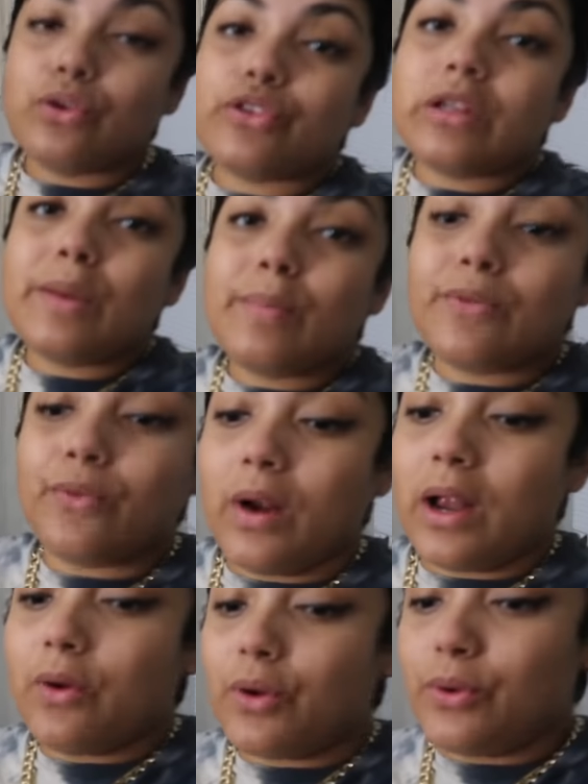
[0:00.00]
usually
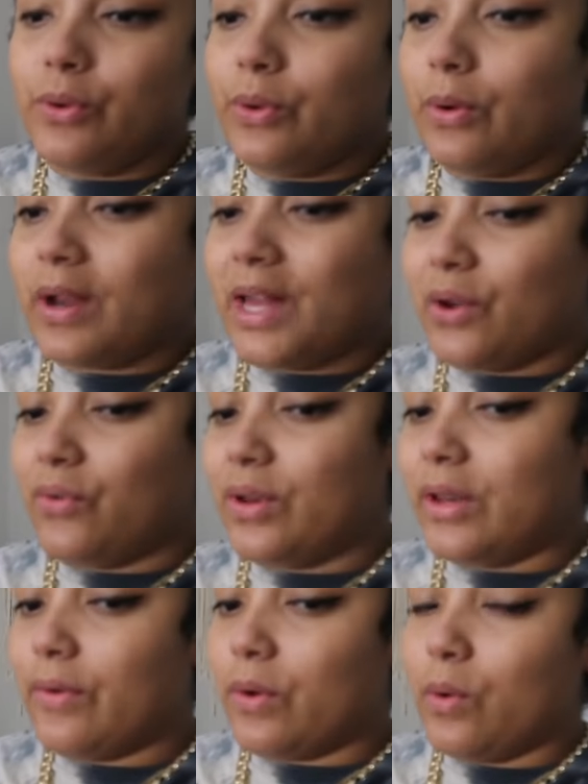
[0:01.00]
before I go to New York, I don't
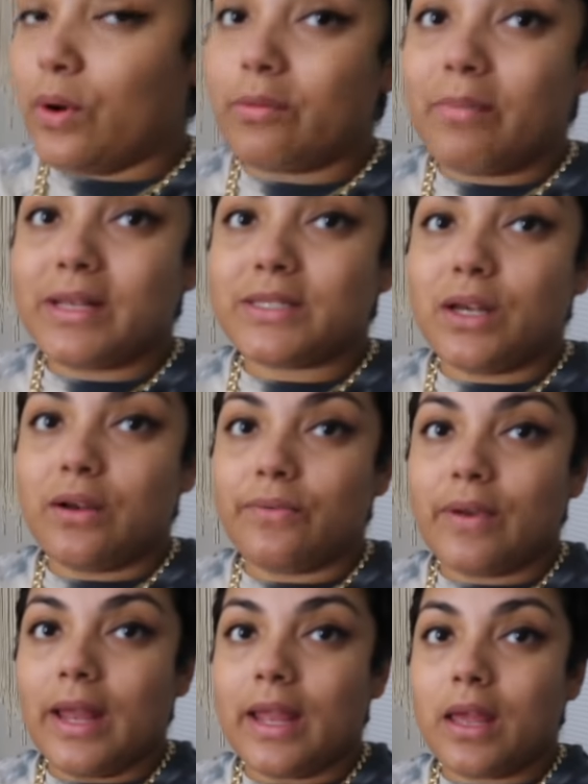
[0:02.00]
really record
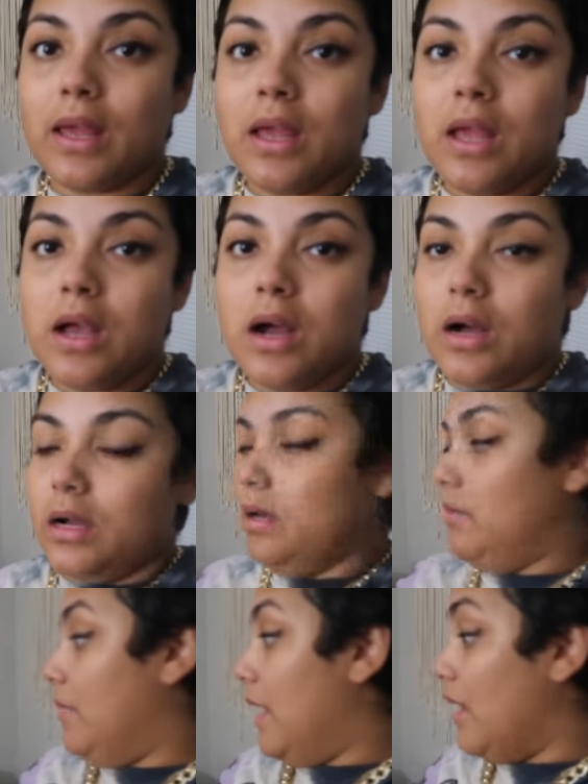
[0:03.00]
myself like
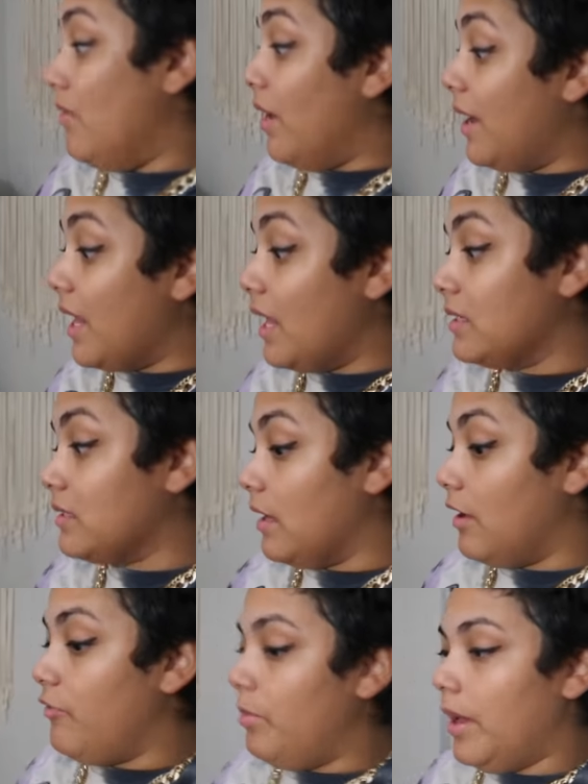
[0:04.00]
getting ready and
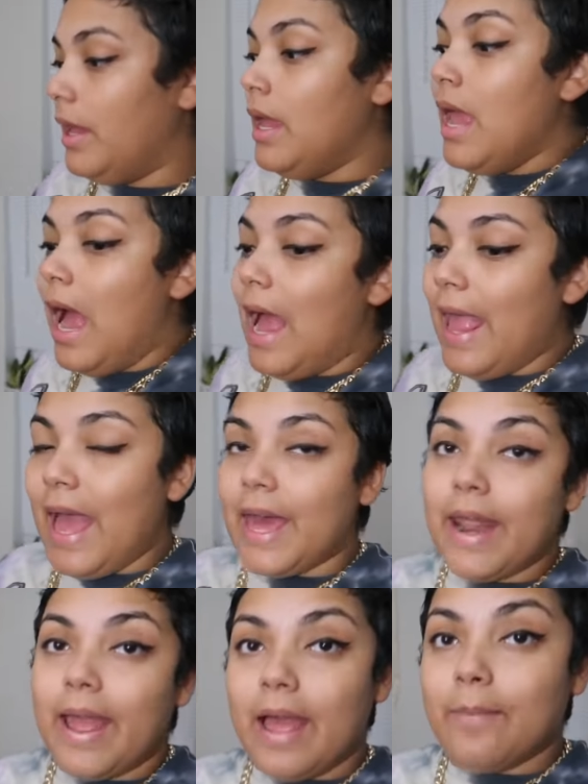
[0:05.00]
stuff, but I had
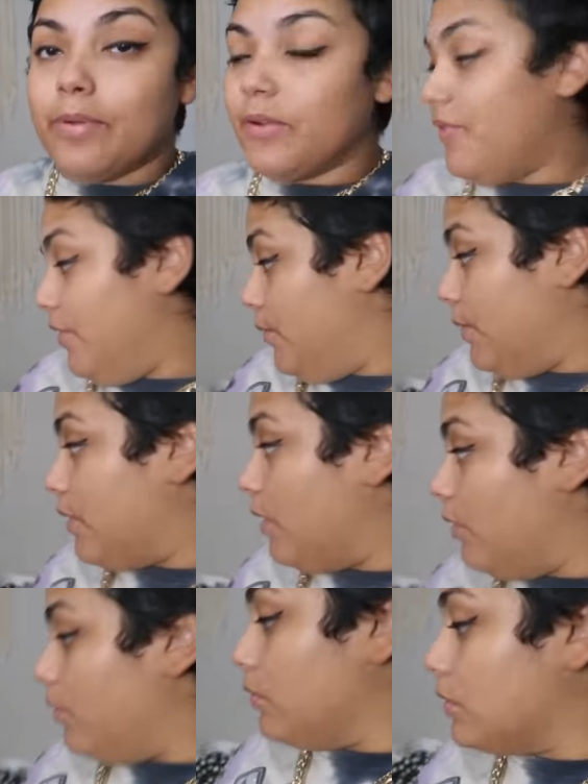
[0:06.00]
a hamper filled with
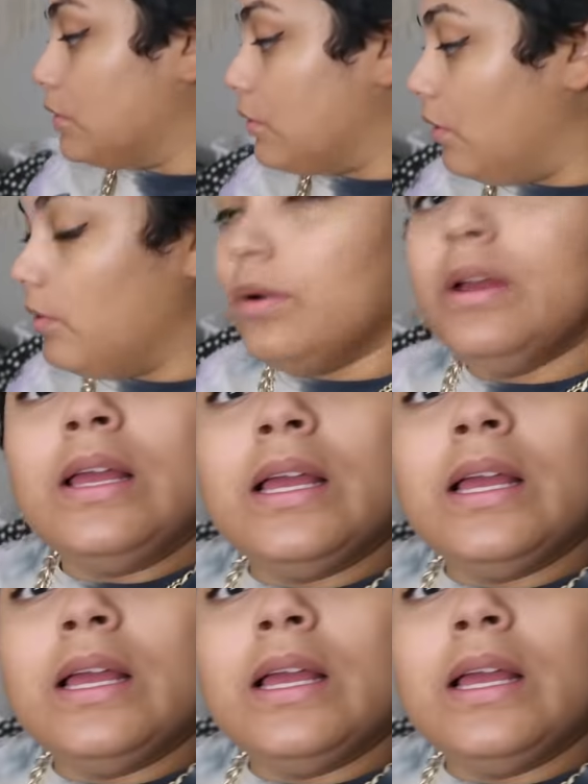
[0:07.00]
clothes, so